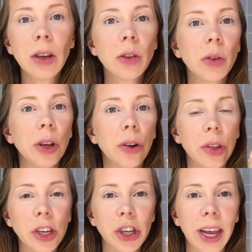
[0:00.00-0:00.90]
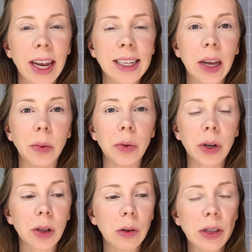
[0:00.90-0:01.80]
So here are the shades. I will do a
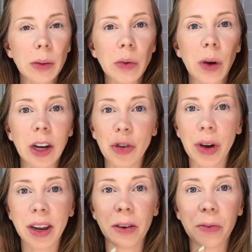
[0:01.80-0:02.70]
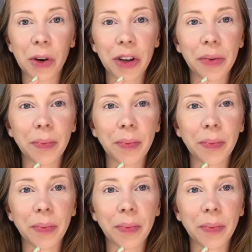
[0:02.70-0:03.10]
close-up swatch right here for you.